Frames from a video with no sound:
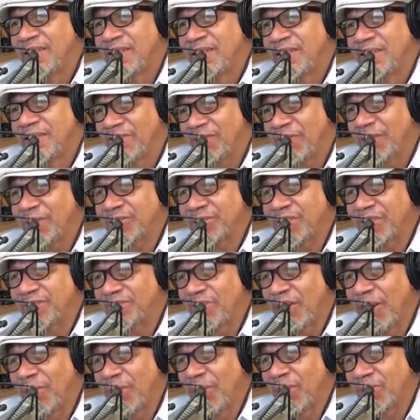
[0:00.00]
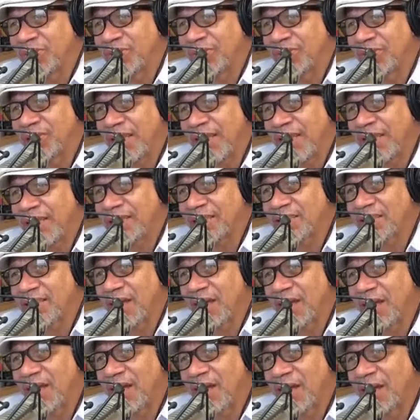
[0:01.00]
First and foremost, the Saints
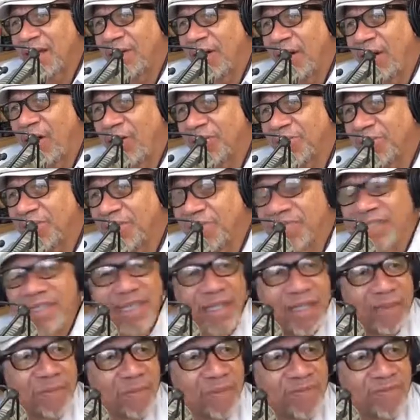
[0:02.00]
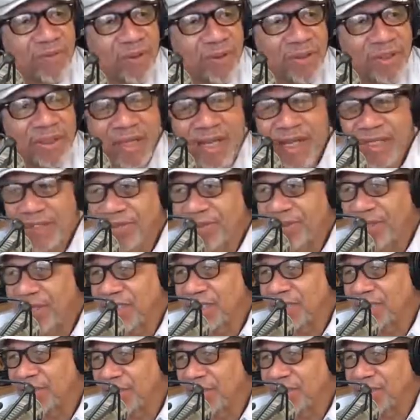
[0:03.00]
all took a knee before the national
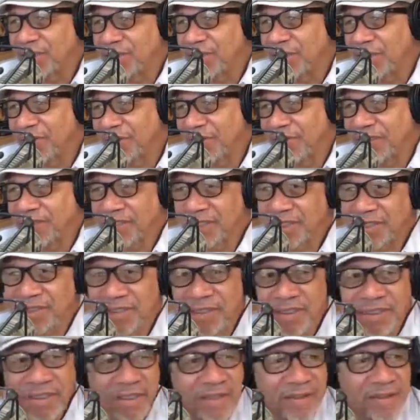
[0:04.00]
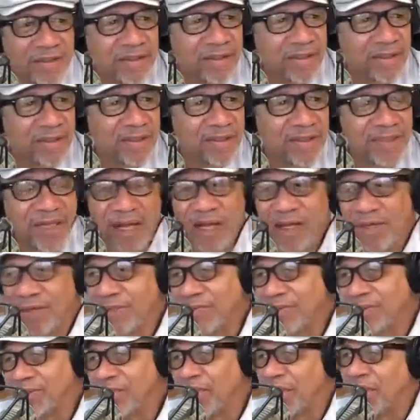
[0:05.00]
anthem. Here you go. Here these
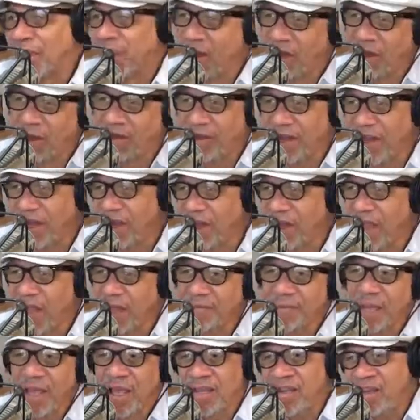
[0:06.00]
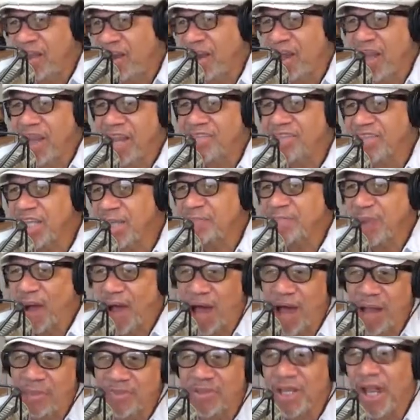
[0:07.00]
yahoos. Oh, get up, you lazy
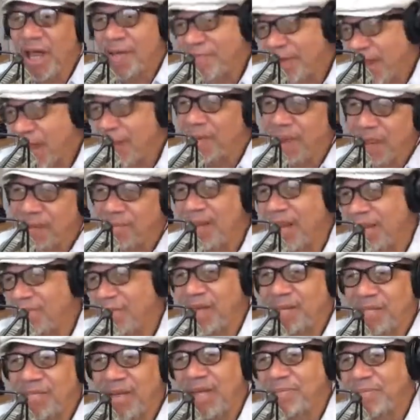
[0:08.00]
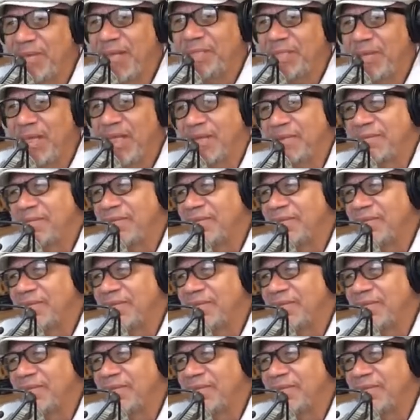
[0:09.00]
bums. Blip, blip, blip, blip, blip, blip, blip.